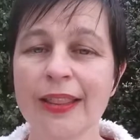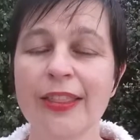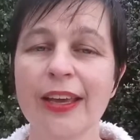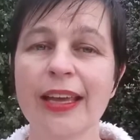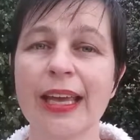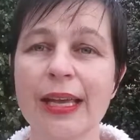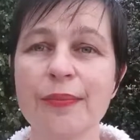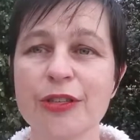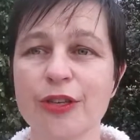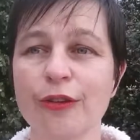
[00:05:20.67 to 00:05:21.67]
that
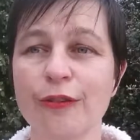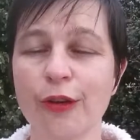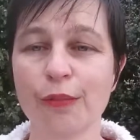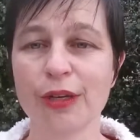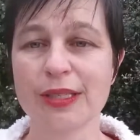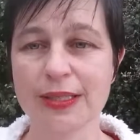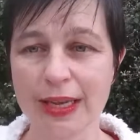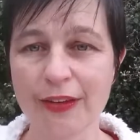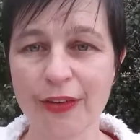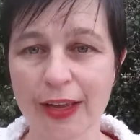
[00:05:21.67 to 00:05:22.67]
keeps you from
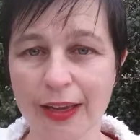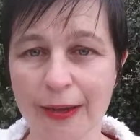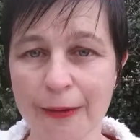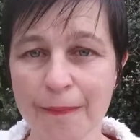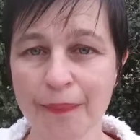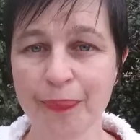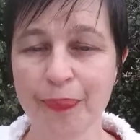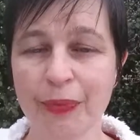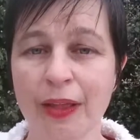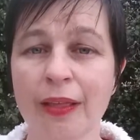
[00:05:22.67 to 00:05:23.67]
receiving
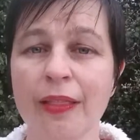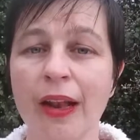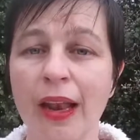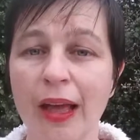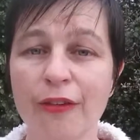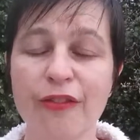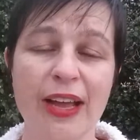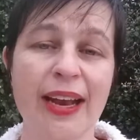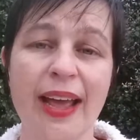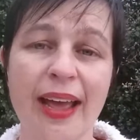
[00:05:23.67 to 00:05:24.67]
the love
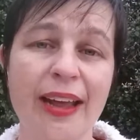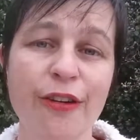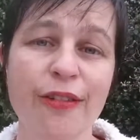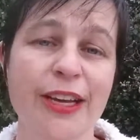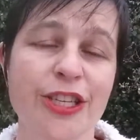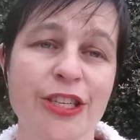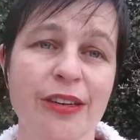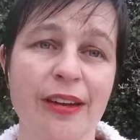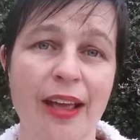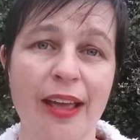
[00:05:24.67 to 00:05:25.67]
and
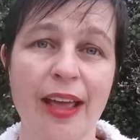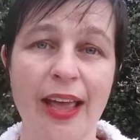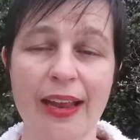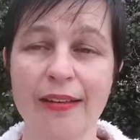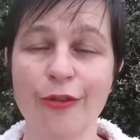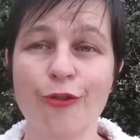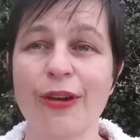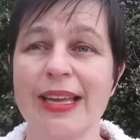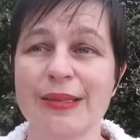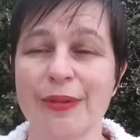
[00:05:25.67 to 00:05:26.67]
adoration and
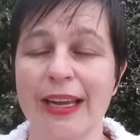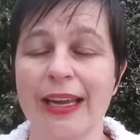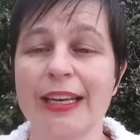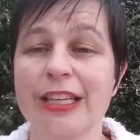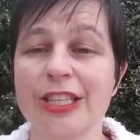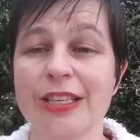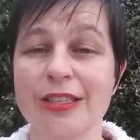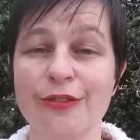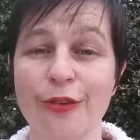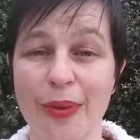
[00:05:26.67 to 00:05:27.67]
orgasmic energies
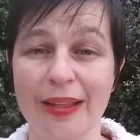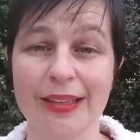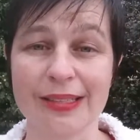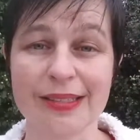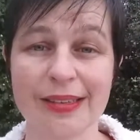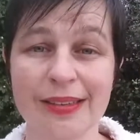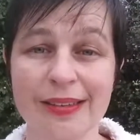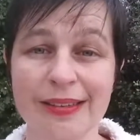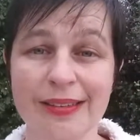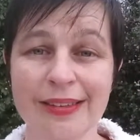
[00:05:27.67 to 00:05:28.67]
from others?
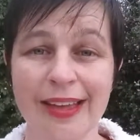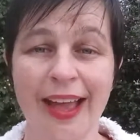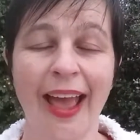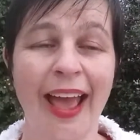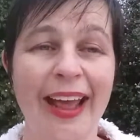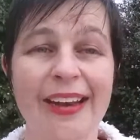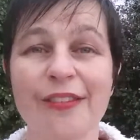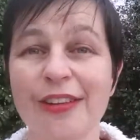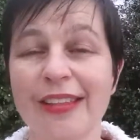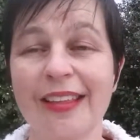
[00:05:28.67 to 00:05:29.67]
And
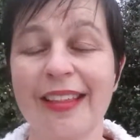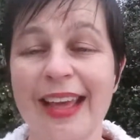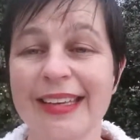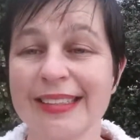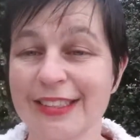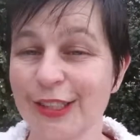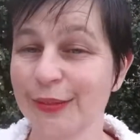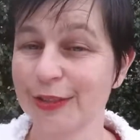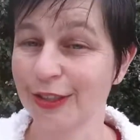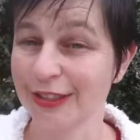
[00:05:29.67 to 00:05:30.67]
everything that is
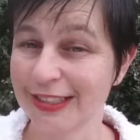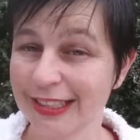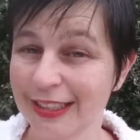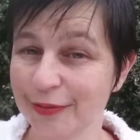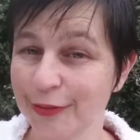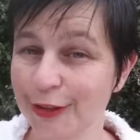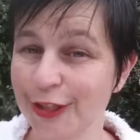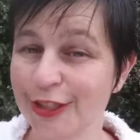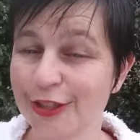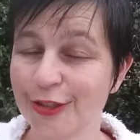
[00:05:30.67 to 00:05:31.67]
times a godzillion. Will you
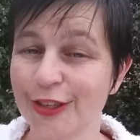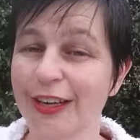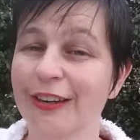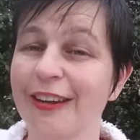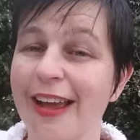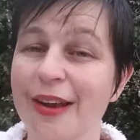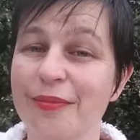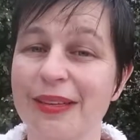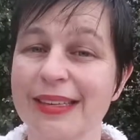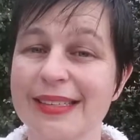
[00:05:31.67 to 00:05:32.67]
destroy and uncreate it,
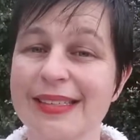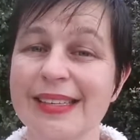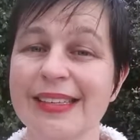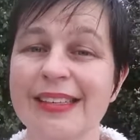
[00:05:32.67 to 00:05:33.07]
please?